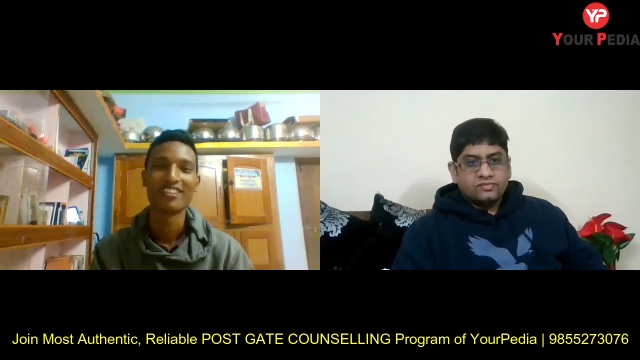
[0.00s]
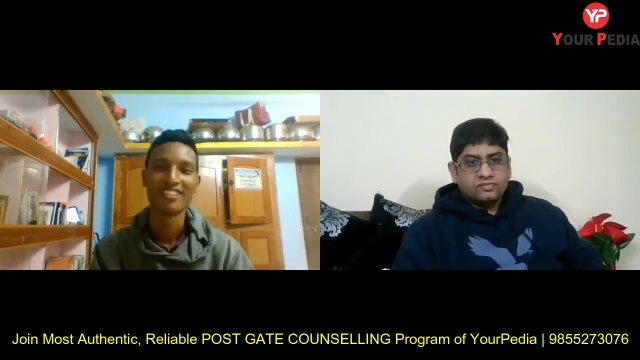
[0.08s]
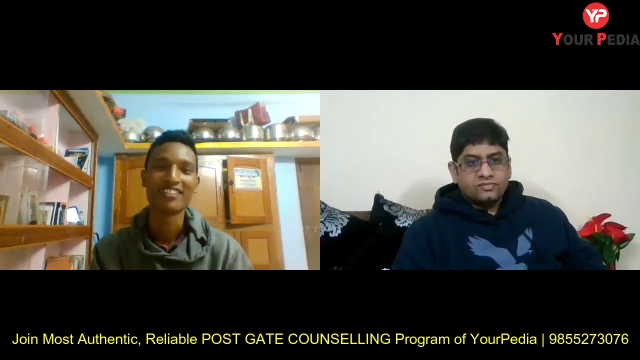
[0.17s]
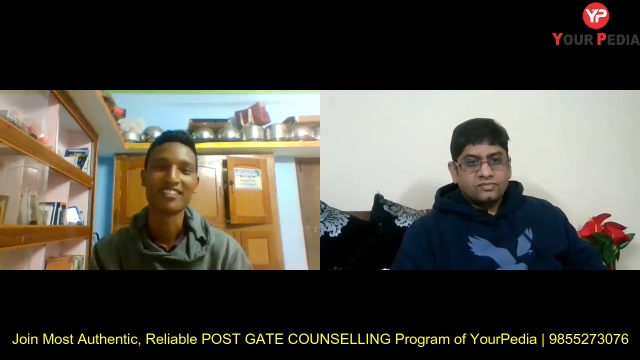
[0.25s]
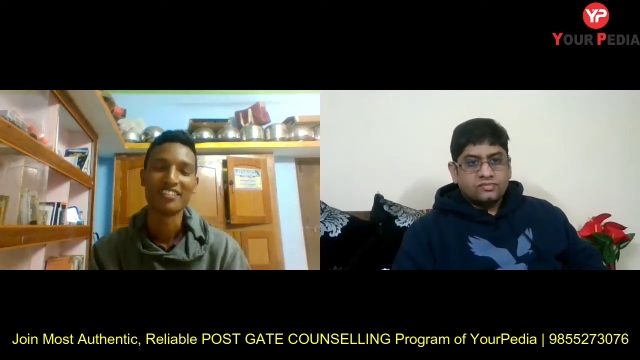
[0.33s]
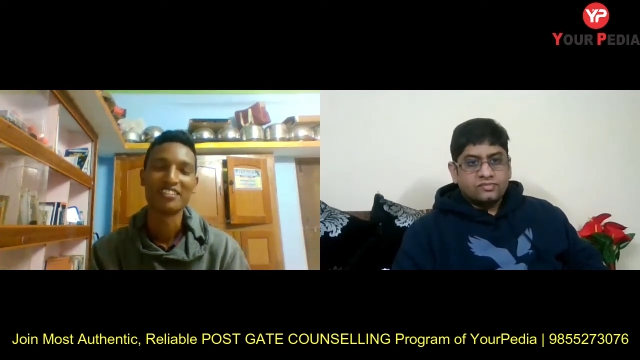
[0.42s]

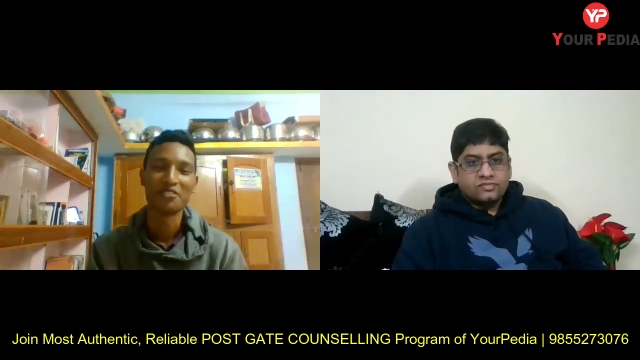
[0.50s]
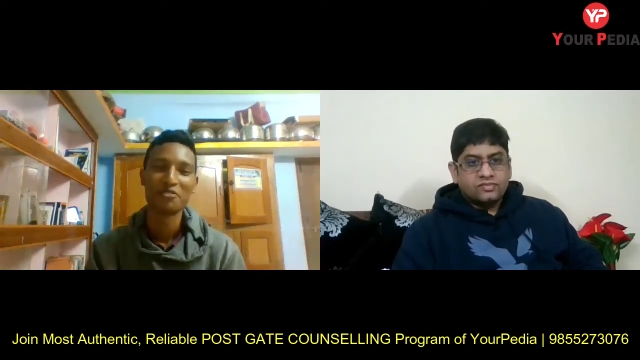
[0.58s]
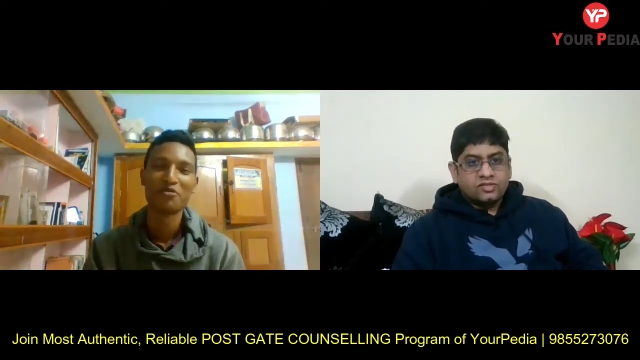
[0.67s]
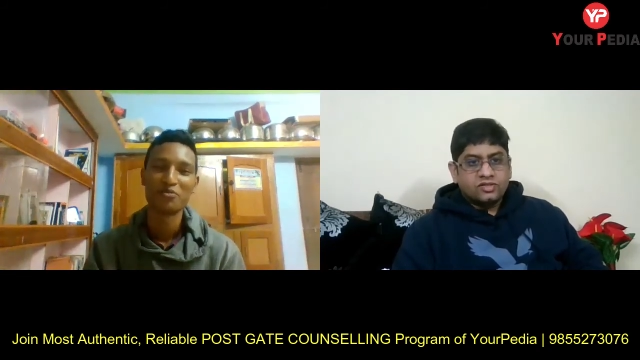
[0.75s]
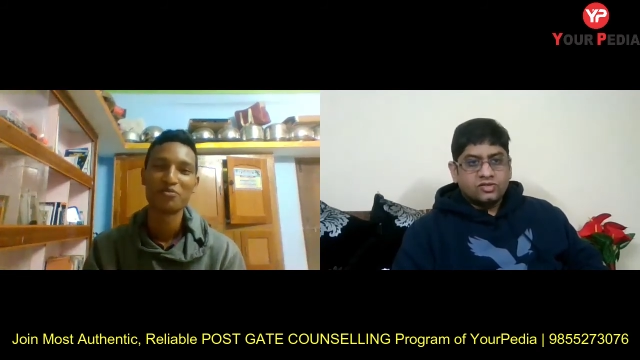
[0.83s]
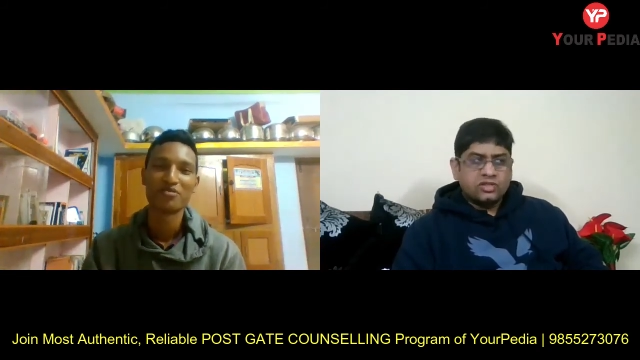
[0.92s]
Speaker 1: Yeah, sir.
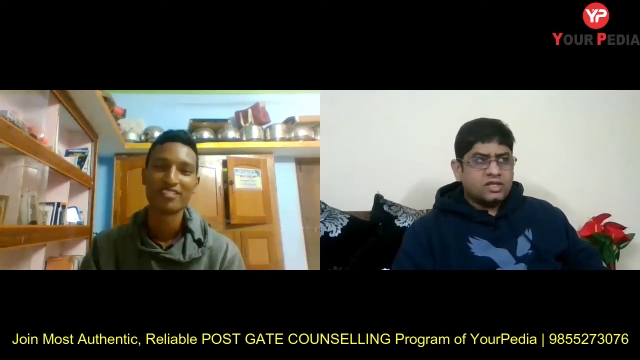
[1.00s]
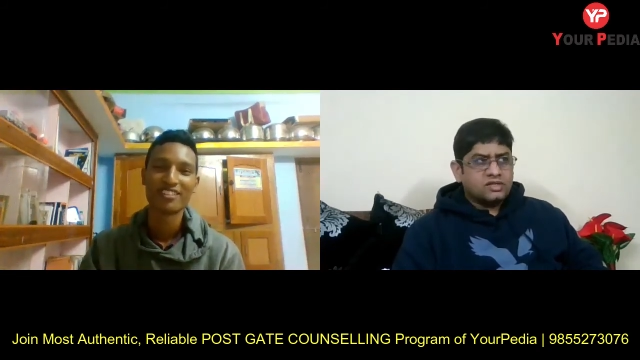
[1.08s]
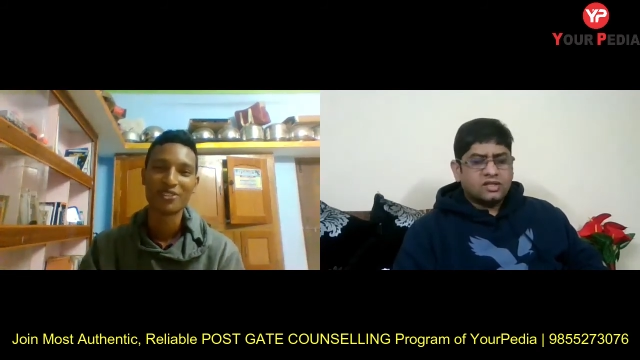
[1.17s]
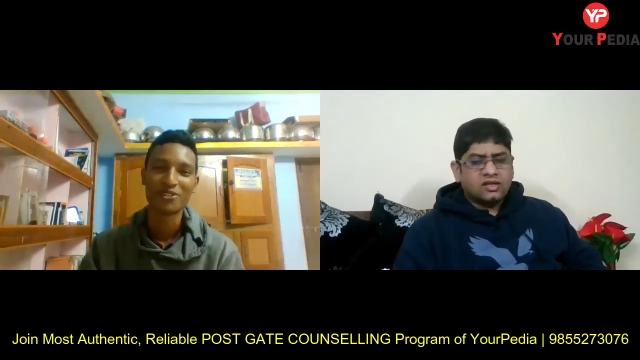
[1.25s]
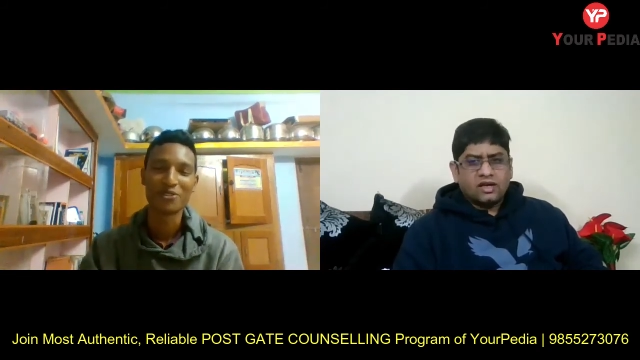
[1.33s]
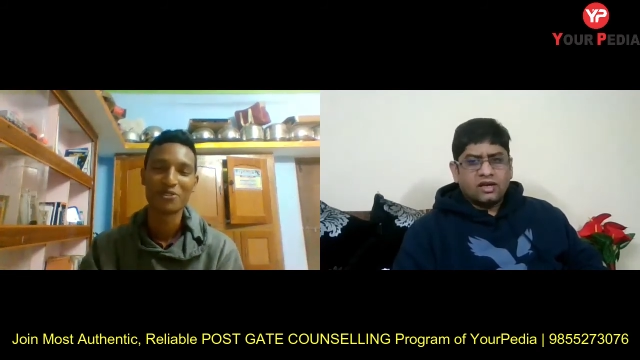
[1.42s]
So you say,
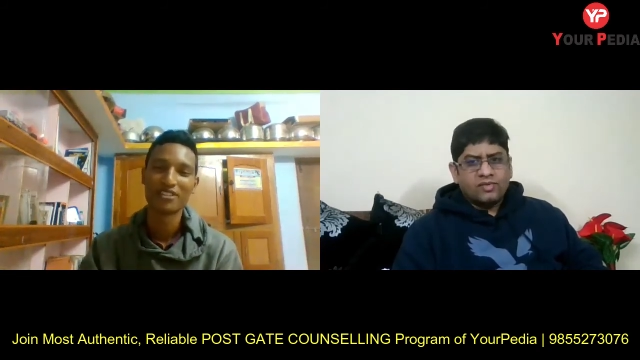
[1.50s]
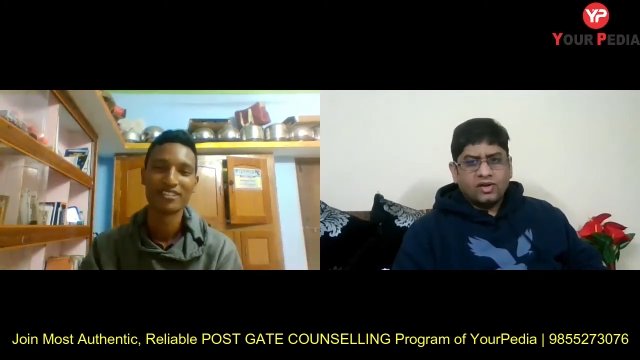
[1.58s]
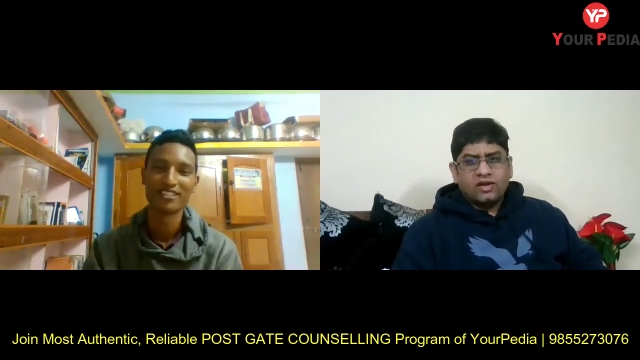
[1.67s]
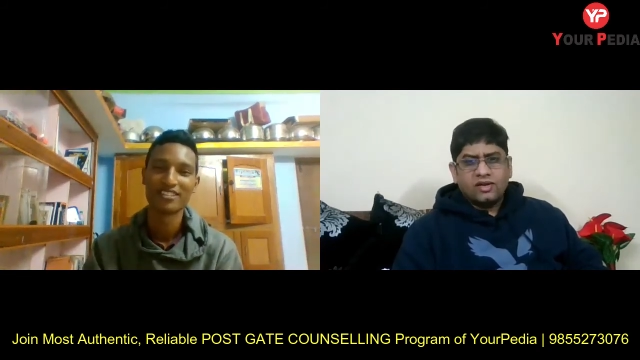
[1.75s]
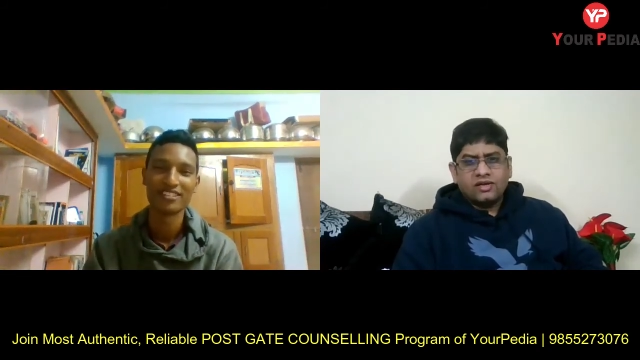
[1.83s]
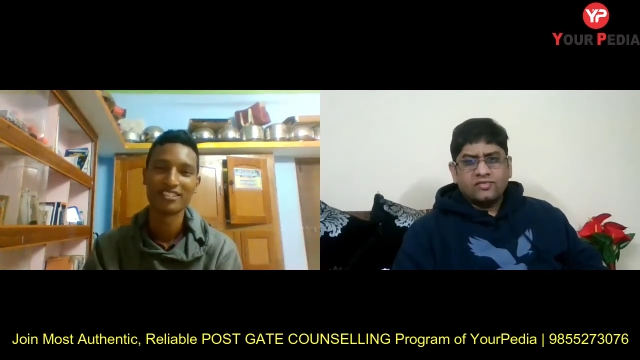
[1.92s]
sir, I will
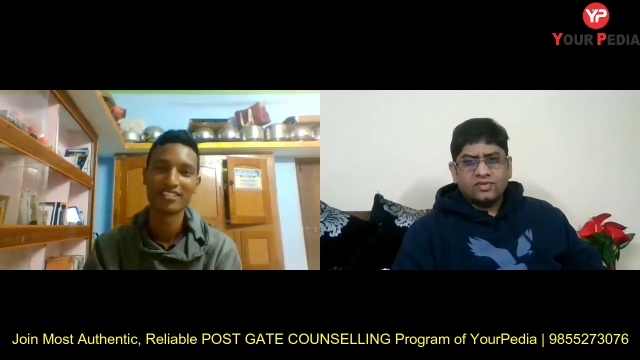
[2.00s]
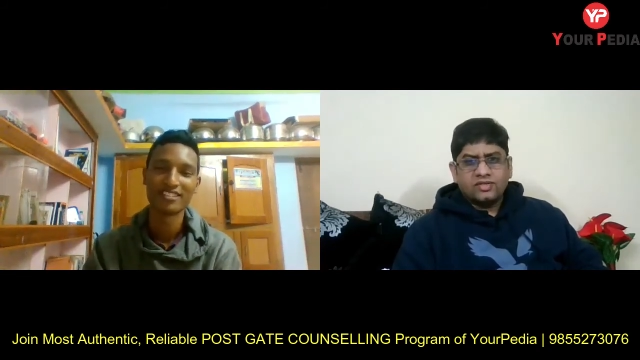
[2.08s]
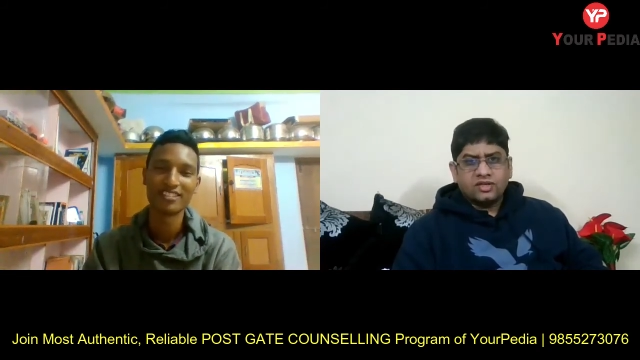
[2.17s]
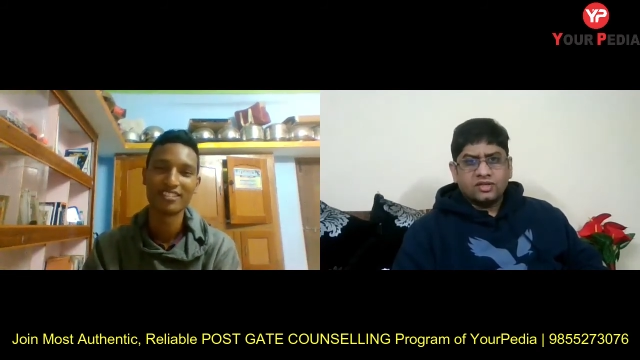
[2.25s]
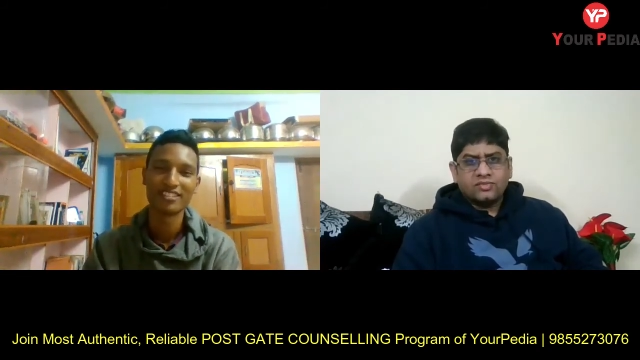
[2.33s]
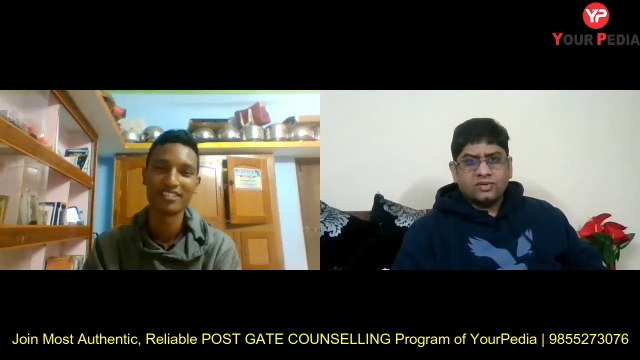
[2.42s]
learn. What
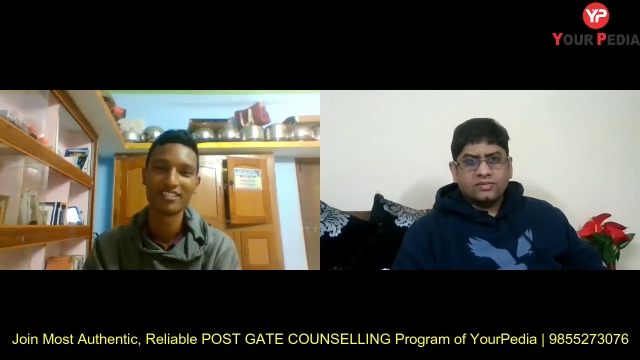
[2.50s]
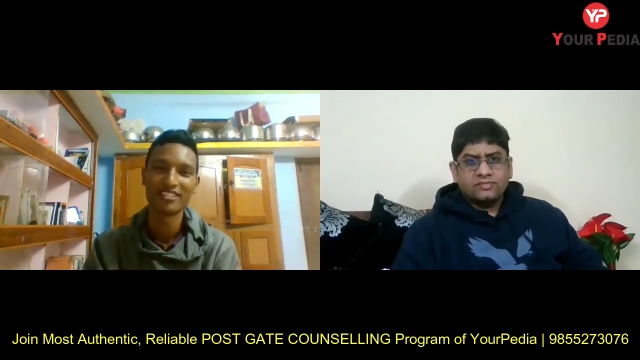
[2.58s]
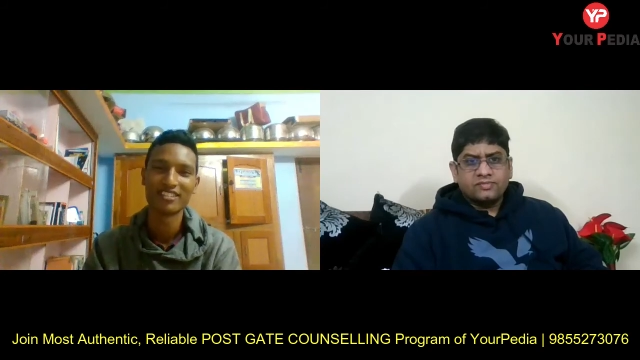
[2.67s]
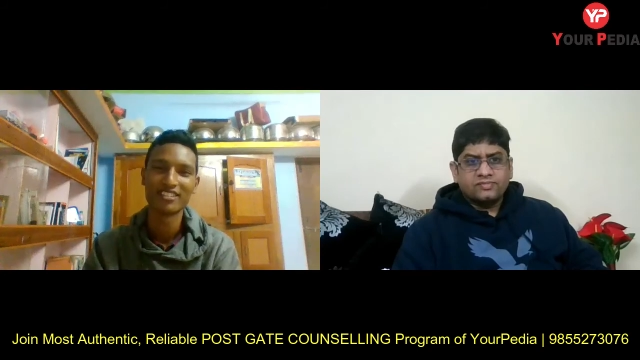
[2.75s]
is the trouble?